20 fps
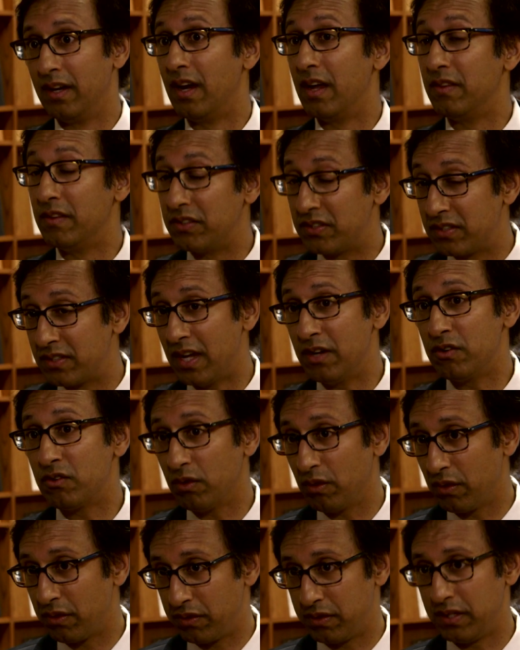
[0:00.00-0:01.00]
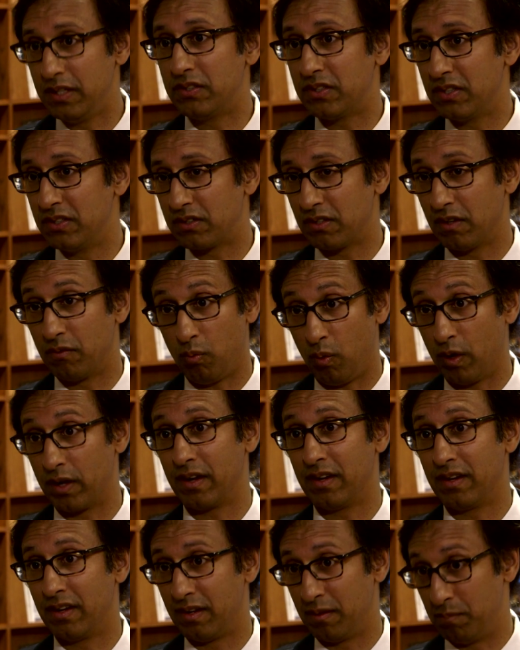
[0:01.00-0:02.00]
And the central thesis of
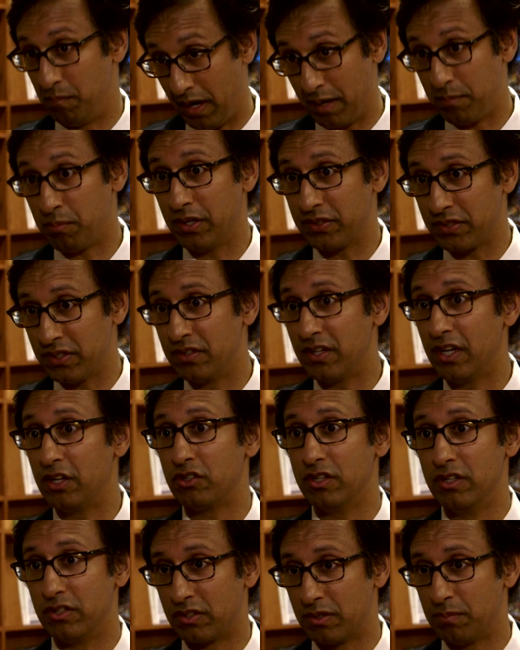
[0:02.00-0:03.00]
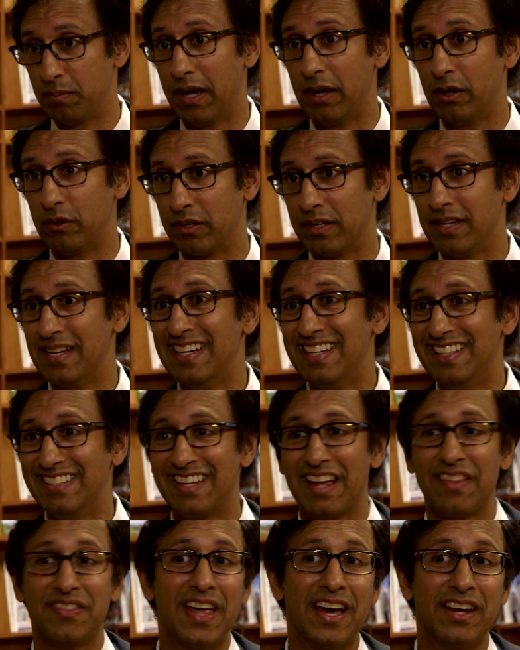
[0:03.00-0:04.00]
what my presentation is about
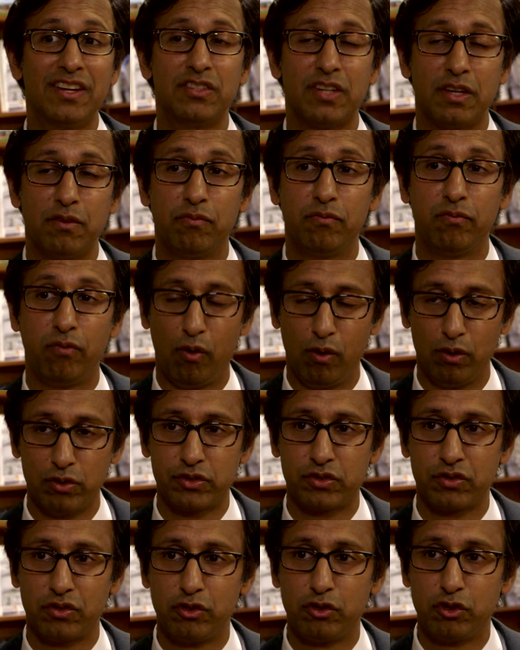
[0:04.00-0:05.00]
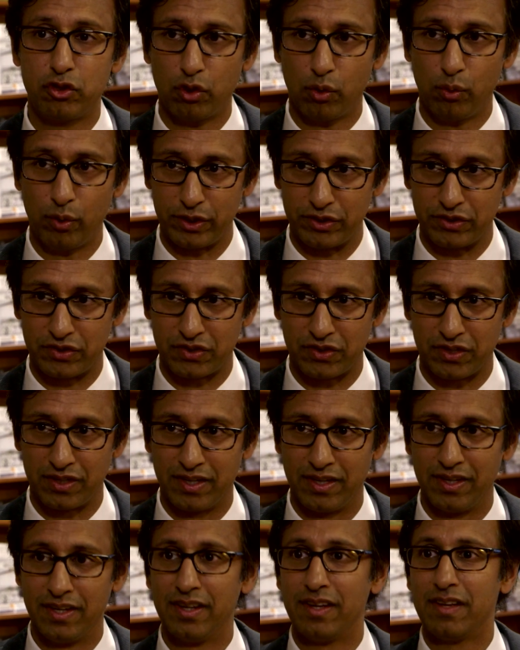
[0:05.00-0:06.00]
is that that is a false choice.
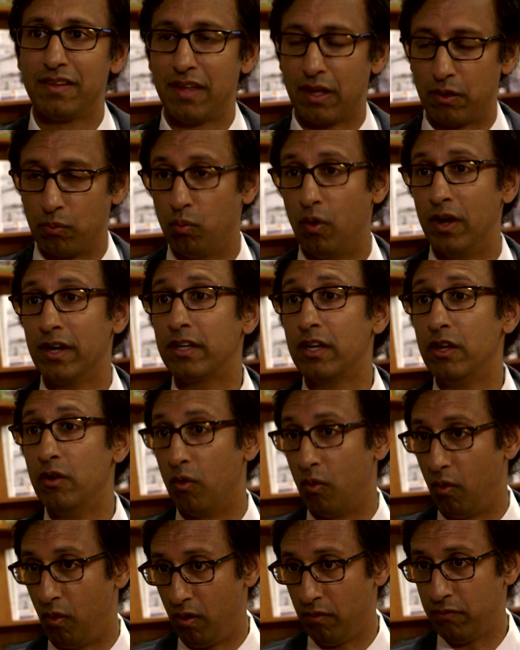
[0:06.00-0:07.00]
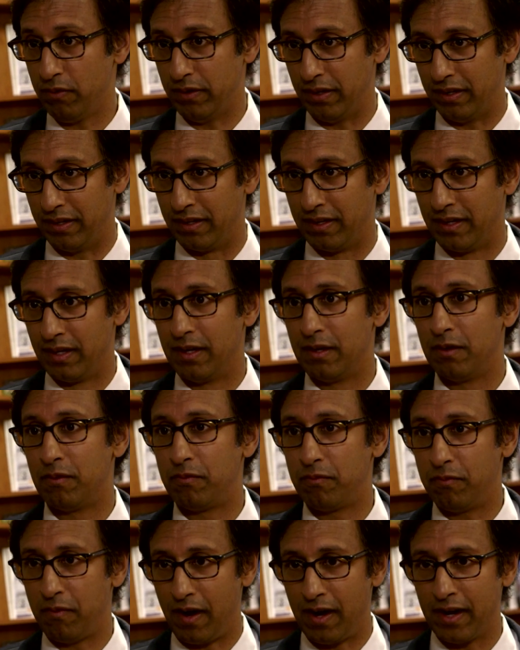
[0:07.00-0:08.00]
That one can often
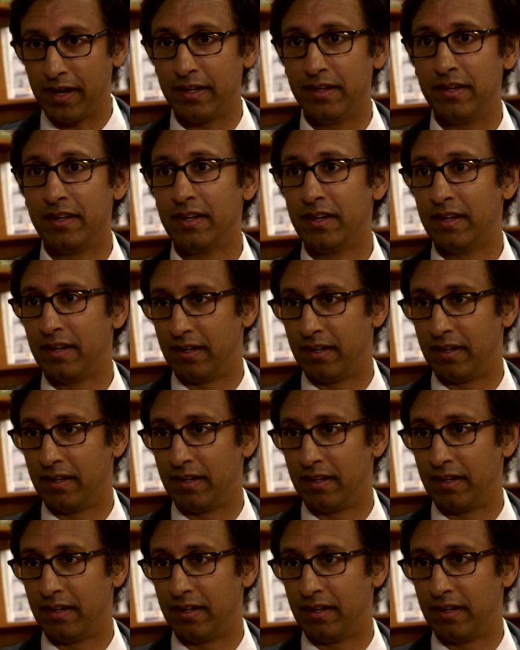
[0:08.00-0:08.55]
find